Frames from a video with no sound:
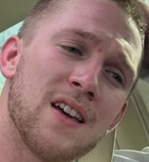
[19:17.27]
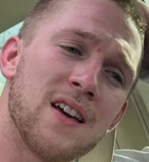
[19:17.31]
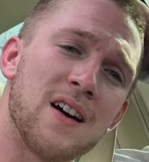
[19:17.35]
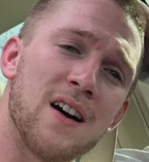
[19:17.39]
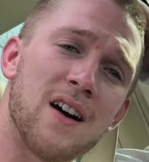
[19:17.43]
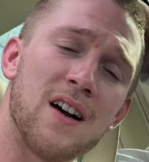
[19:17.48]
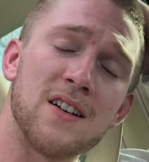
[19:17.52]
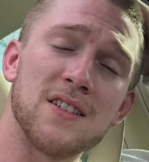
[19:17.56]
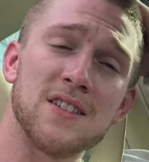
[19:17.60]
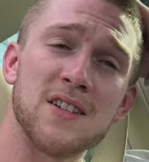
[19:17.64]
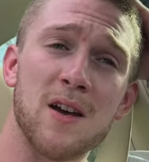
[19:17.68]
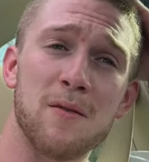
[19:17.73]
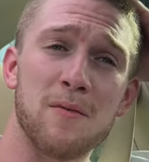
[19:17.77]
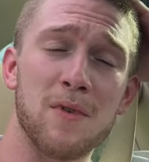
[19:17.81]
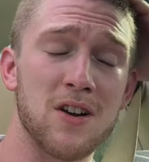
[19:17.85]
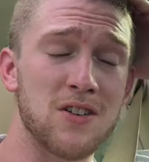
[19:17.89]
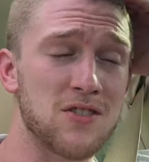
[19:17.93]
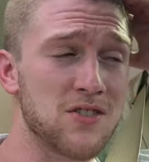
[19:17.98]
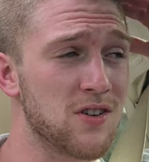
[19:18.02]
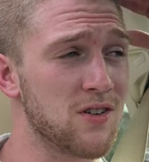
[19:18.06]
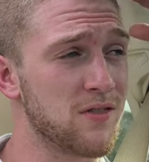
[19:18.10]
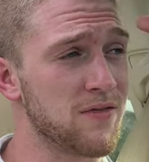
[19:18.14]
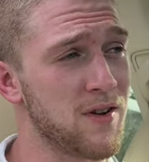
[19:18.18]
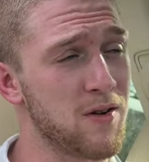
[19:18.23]
honestly, I'm
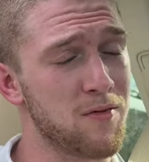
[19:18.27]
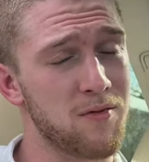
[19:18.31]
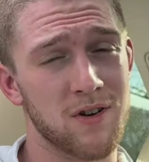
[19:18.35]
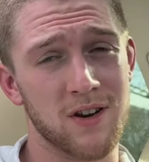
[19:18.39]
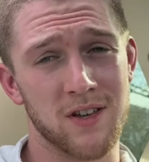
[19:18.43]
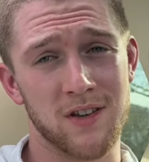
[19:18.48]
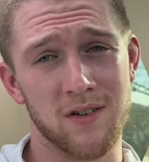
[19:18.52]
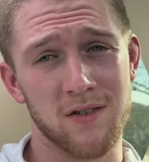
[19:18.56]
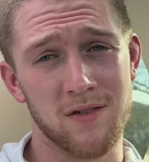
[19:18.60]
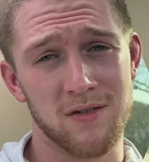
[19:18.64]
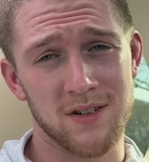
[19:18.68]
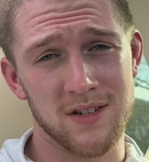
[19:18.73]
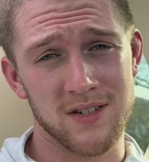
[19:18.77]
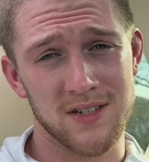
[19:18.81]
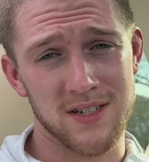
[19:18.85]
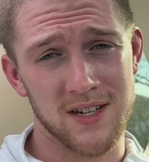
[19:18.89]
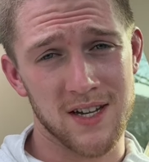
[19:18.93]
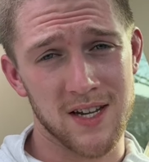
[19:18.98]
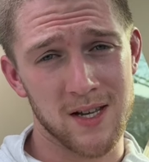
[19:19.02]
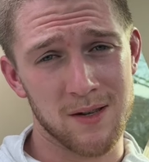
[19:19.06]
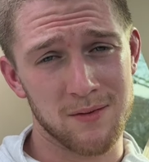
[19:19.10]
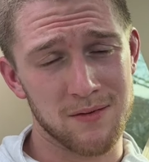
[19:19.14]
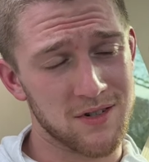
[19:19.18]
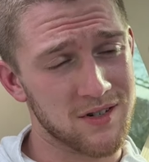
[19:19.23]
not sure if I want to go in the
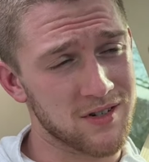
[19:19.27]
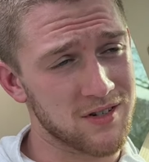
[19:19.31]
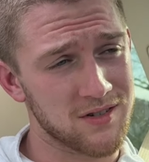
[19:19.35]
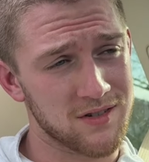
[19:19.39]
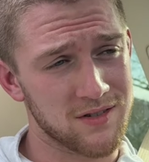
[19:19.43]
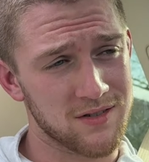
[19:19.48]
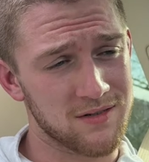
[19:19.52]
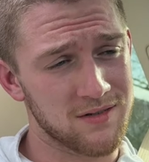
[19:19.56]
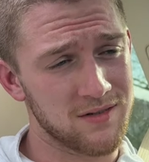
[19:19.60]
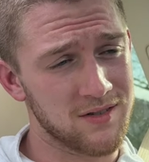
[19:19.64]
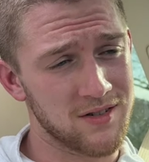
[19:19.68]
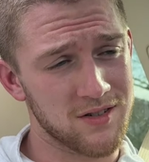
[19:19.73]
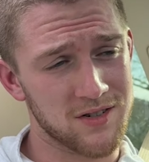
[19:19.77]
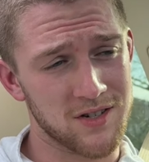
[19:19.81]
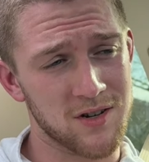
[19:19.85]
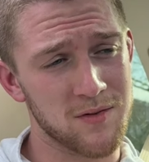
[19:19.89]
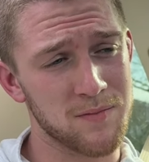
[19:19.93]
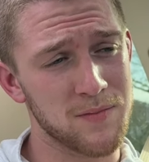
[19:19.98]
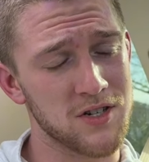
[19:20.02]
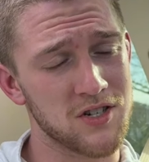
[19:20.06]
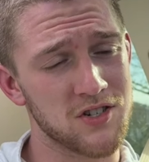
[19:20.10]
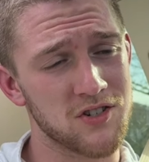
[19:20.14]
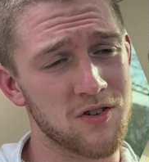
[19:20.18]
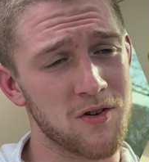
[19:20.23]
stands because there's
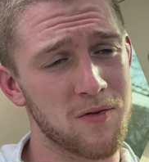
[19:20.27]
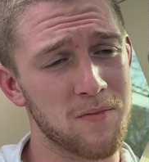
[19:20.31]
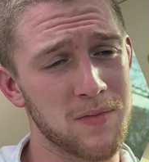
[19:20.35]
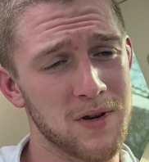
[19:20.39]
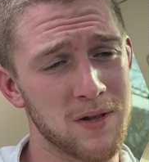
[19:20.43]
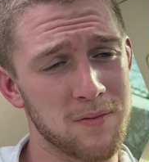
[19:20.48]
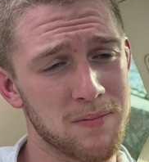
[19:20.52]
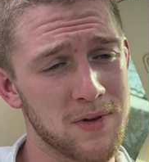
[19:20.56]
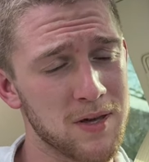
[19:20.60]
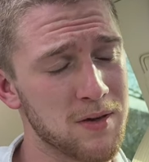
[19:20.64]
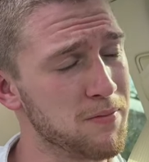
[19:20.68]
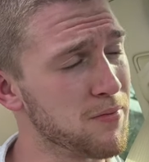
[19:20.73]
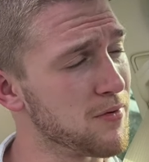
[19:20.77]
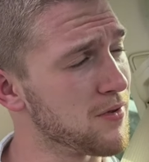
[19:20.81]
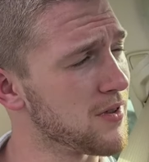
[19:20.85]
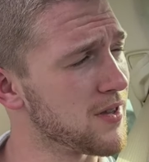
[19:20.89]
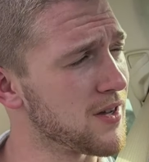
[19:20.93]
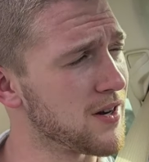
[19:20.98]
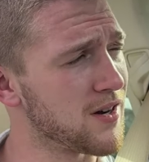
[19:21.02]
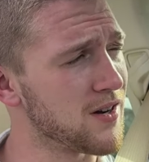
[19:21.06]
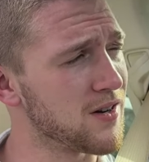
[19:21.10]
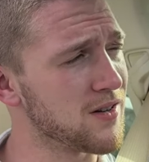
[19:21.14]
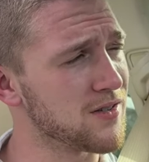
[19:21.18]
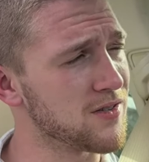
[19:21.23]
going to be so many people
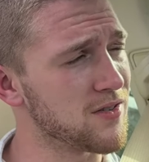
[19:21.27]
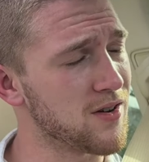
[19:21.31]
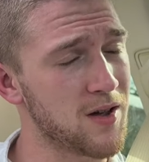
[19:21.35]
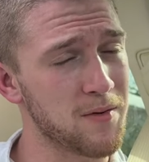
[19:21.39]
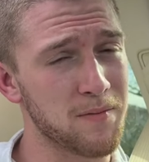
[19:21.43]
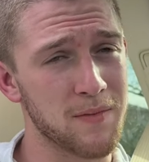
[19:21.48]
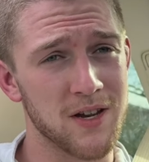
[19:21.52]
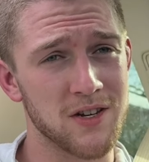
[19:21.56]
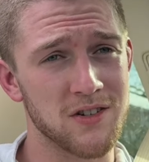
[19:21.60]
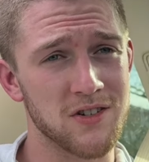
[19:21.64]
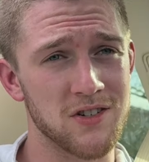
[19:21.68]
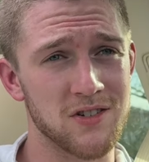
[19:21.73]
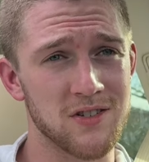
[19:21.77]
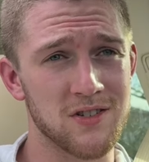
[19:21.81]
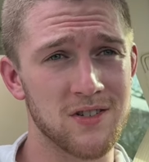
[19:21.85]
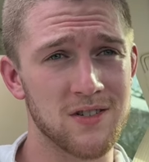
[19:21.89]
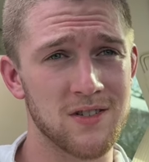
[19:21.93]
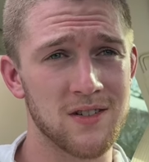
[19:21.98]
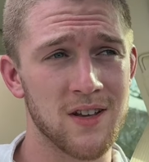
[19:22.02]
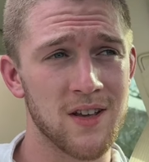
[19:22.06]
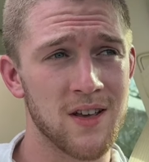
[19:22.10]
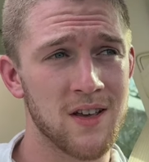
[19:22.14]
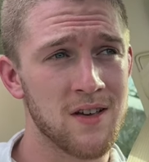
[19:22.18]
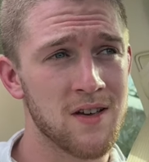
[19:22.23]
there. So I might
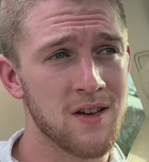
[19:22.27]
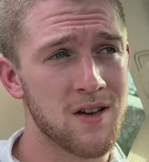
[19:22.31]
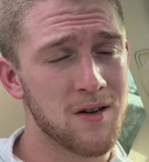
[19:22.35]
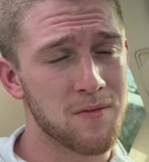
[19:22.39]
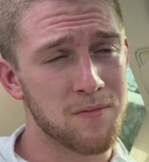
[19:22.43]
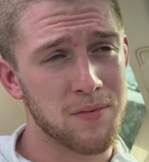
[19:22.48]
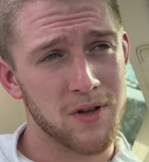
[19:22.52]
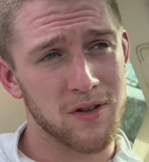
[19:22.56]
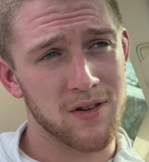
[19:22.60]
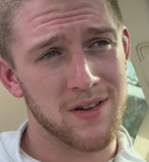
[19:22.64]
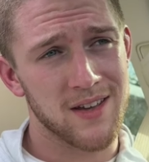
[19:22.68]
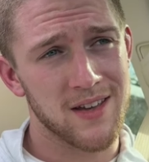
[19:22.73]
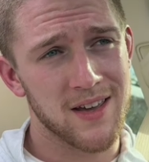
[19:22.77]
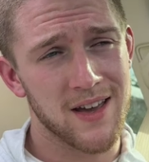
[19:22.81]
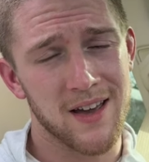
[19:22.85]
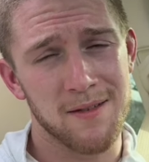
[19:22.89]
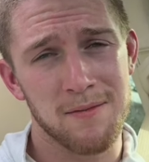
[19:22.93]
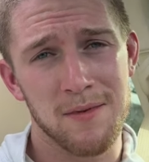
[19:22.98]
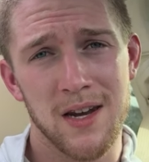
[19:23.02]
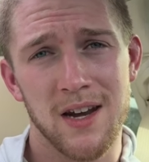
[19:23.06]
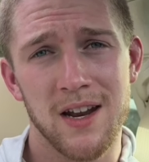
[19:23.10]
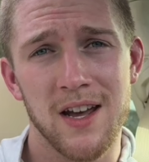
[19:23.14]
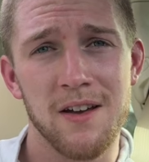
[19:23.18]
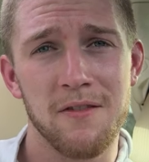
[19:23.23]
just probably,
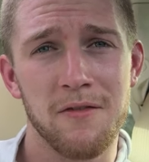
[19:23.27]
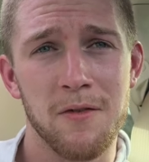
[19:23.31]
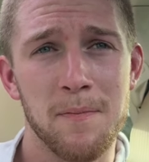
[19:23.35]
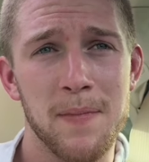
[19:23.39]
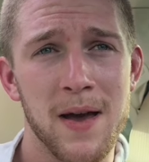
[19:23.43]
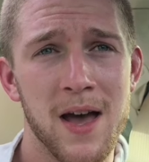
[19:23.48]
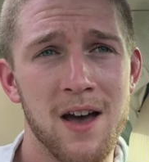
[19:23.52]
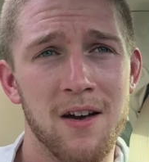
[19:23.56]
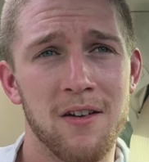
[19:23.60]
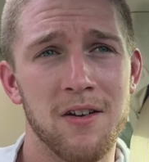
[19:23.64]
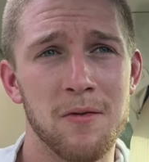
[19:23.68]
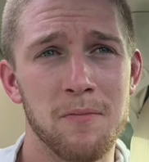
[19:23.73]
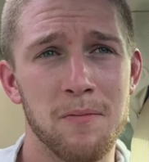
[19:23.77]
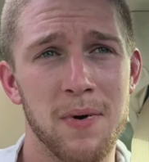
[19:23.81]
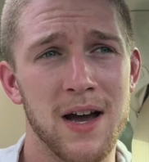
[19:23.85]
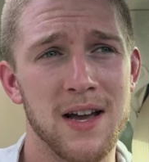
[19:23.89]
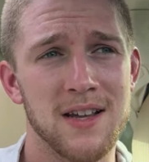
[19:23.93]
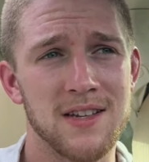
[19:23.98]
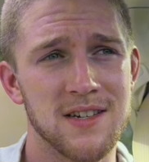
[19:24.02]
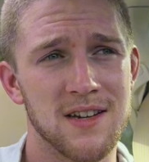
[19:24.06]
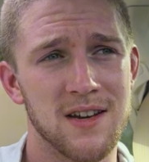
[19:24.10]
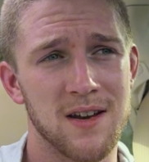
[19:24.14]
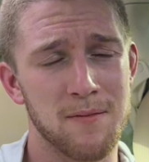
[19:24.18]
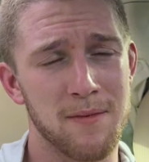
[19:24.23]
I mean, I have a pound of
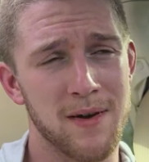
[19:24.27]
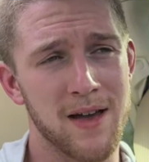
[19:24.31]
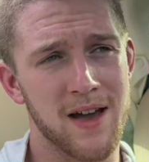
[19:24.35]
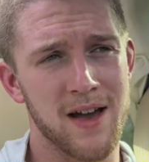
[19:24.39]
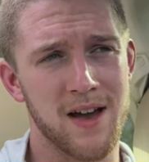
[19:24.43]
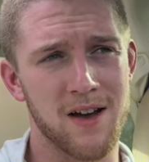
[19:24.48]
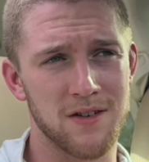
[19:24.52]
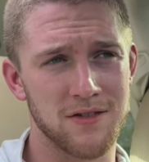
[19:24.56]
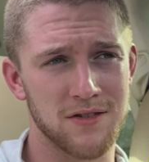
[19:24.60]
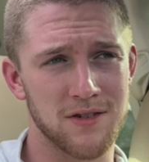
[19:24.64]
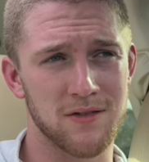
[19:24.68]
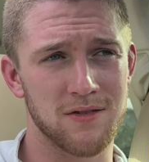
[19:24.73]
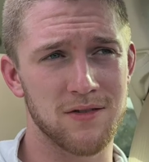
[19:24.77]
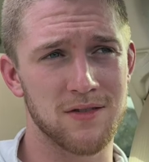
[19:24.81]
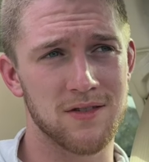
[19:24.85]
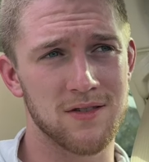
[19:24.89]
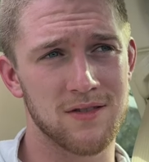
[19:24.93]
bison in my house. I